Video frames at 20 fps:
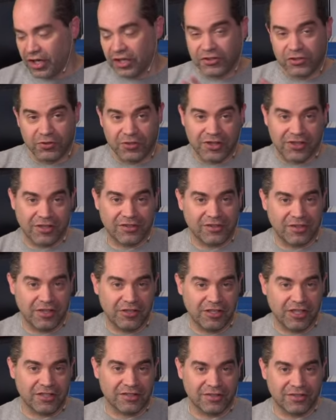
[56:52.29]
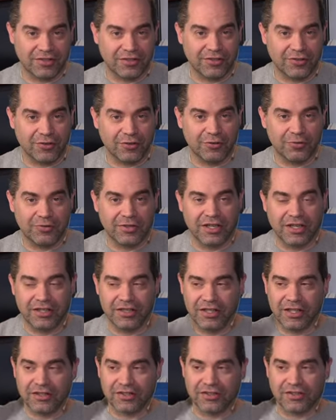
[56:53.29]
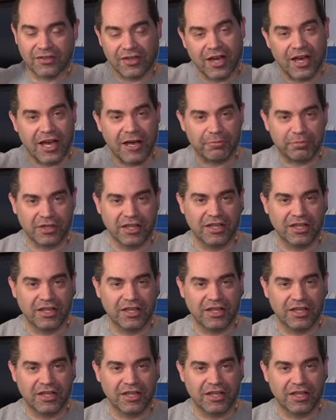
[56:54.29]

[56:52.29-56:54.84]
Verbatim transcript: do the things that you need to do, and then stop,